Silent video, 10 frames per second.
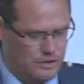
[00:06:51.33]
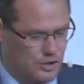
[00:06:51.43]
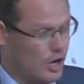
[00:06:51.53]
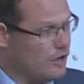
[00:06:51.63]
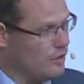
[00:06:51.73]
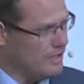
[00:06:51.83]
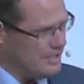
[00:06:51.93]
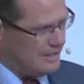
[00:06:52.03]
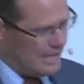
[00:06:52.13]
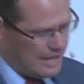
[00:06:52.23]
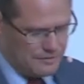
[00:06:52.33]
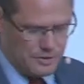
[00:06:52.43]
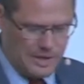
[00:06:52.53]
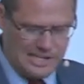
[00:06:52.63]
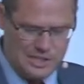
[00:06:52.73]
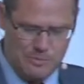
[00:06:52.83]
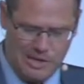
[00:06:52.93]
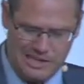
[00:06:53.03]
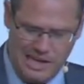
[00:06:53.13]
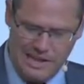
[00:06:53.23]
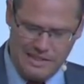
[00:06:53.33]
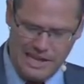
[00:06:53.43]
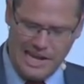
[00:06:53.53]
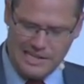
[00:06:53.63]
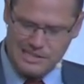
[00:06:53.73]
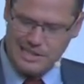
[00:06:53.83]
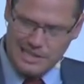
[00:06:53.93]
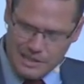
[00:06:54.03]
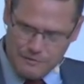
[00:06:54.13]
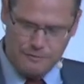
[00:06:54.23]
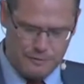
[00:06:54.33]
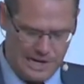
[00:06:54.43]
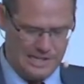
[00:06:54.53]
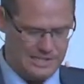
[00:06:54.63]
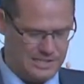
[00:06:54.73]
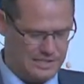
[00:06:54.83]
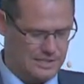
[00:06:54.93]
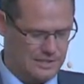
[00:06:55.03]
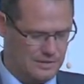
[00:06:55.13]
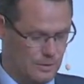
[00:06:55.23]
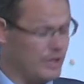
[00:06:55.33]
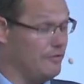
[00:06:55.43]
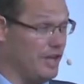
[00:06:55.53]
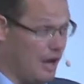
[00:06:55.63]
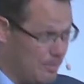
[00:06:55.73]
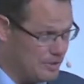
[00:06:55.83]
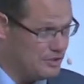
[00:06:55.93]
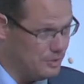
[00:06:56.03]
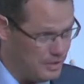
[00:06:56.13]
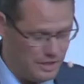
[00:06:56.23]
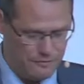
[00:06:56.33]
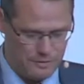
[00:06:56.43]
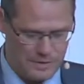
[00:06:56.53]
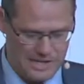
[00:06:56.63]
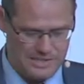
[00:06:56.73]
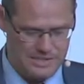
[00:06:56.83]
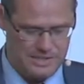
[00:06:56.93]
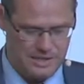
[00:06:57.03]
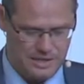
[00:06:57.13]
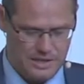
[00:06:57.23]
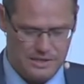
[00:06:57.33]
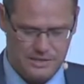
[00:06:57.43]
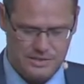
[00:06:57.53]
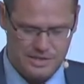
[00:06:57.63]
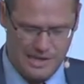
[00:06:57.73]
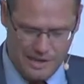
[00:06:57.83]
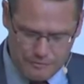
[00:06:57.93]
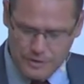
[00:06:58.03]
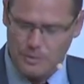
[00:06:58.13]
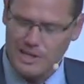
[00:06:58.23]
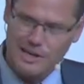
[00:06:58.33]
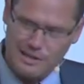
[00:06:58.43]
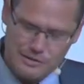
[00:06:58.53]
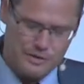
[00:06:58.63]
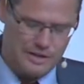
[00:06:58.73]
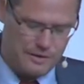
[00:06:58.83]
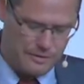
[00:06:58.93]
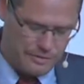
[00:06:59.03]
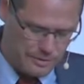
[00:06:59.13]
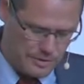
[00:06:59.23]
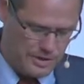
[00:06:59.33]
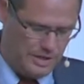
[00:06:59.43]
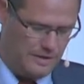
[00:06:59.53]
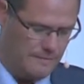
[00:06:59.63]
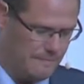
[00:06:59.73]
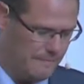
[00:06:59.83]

So not only did they have to rest, but they had to give rest or give the opportunity for rest to everyone under their authority